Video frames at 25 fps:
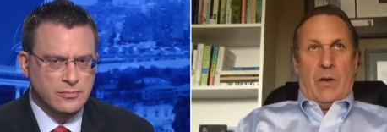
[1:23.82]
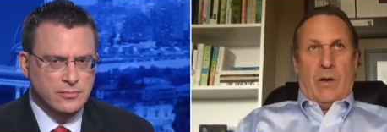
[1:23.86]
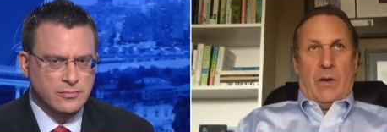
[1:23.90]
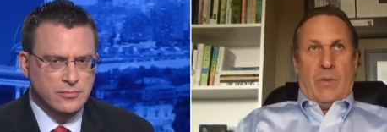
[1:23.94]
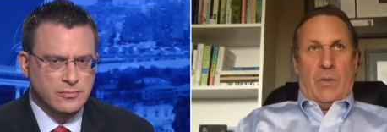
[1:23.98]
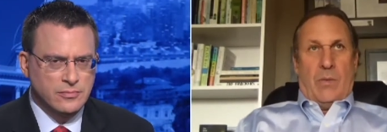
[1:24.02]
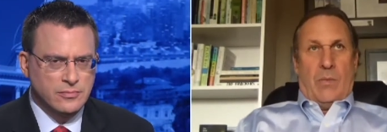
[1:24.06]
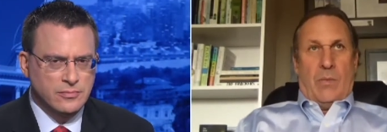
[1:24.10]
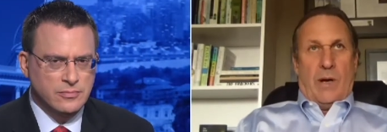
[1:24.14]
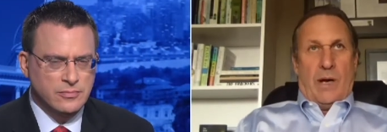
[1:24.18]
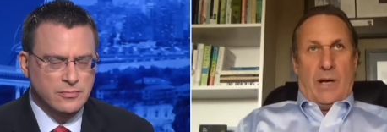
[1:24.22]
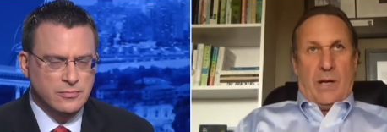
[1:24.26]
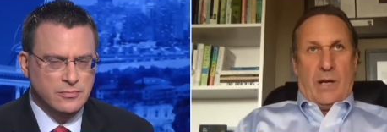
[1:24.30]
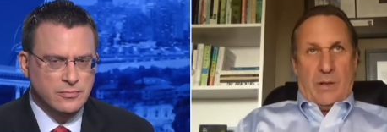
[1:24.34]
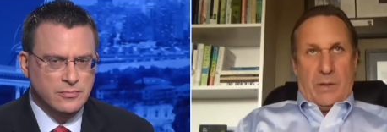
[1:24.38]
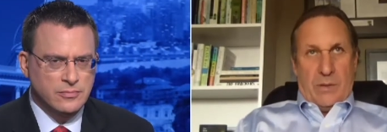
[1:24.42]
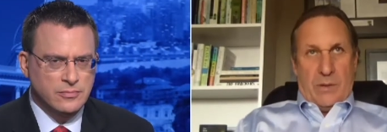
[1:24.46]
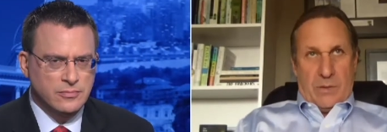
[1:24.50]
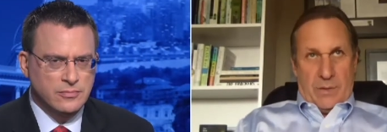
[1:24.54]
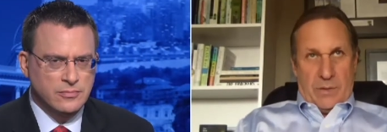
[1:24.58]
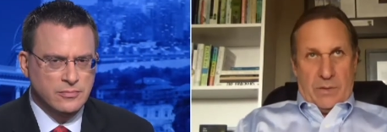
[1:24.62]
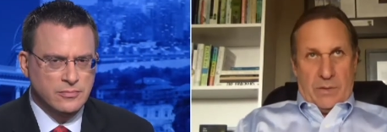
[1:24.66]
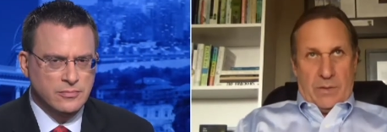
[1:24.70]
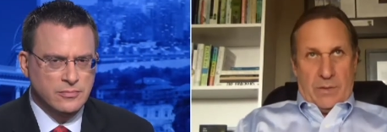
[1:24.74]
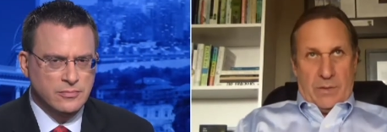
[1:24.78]
Speaker 1: Well,
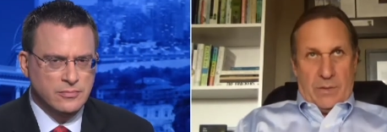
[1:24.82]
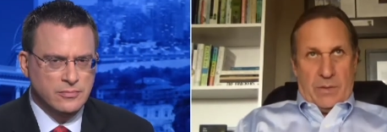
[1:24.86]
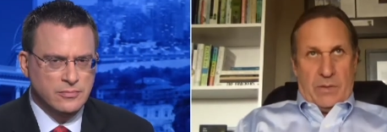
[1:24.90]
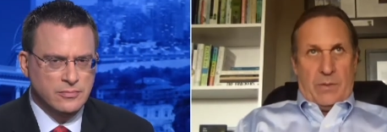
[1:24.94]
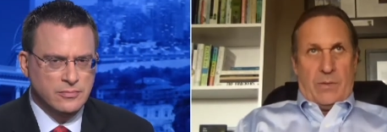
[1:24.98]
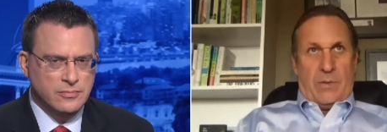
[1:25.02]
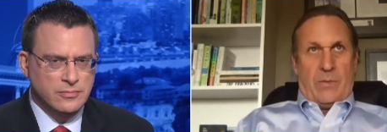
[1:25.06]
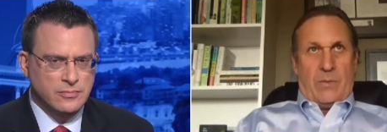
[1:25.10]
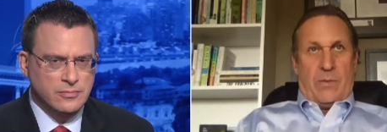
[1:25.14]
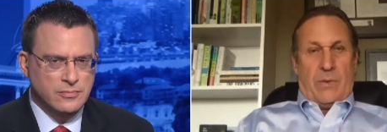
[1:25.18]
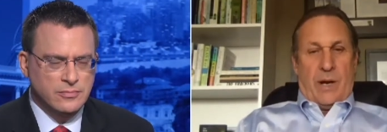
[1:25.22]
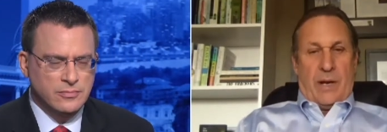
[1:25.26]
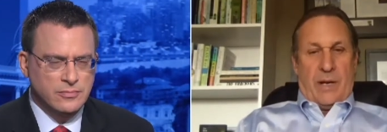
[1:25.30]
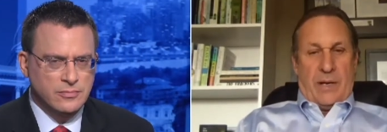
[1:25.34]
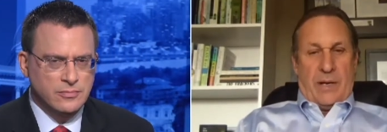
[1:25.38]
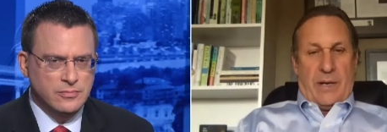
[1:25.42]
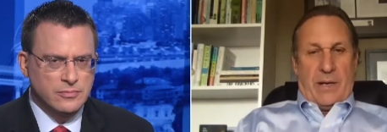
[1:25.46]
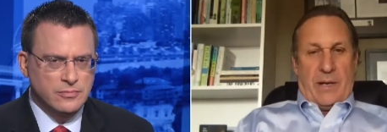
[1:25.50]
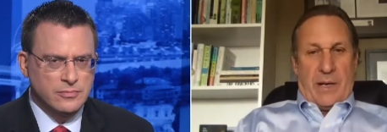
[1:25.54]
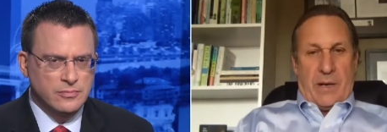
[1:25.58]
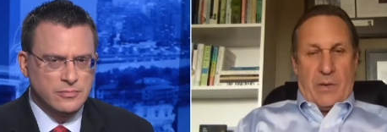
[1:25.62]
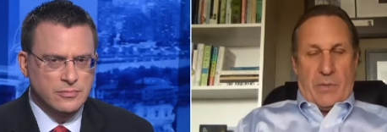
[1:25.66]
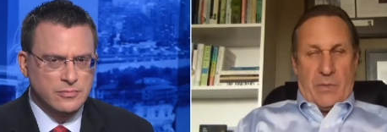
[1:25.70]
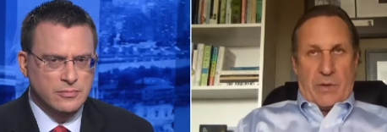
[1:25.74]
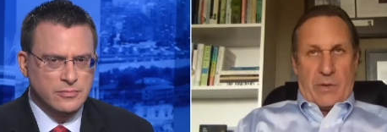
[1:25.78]
right
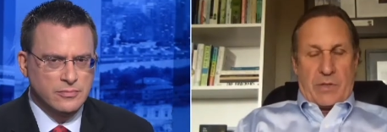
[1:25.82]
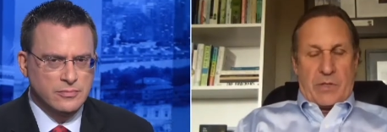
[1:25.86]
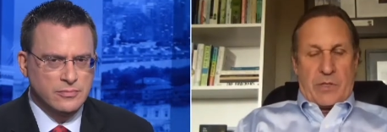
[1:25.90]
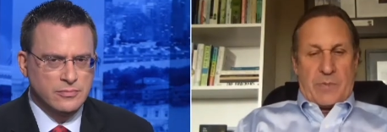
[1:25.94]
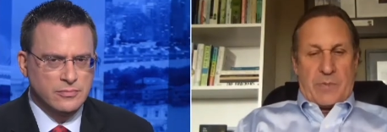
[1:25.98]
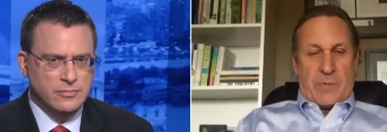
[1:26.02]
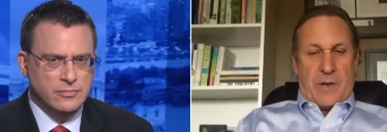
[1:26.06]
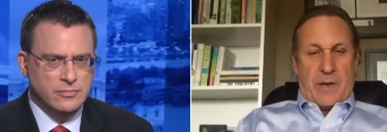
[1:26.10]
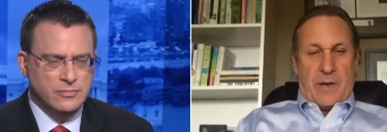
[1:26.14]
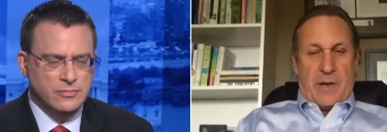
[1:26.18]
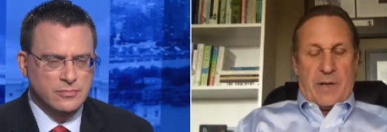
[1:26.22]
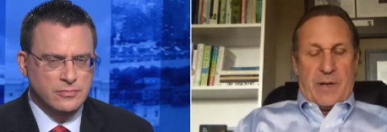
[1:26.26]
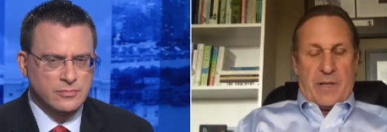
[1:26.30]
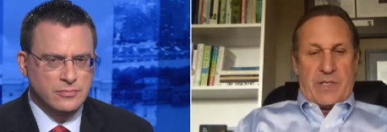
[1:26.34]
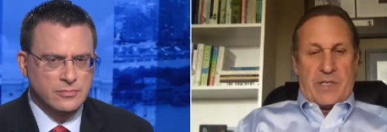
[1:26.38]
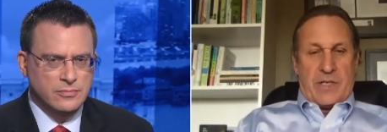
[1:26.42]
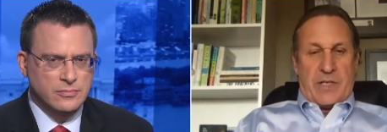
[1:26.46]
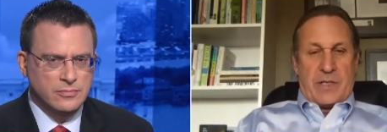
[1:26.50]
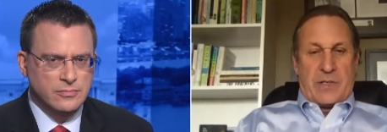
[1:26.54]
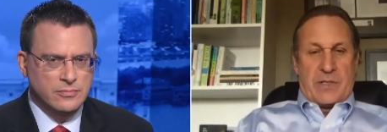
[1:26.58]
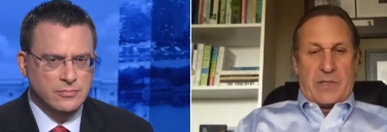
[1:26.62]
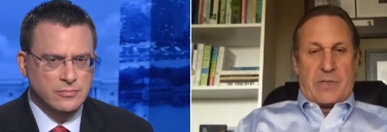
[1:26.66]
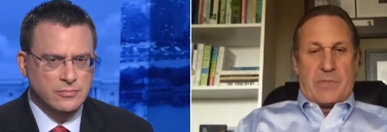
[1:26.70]
now we're experiencing some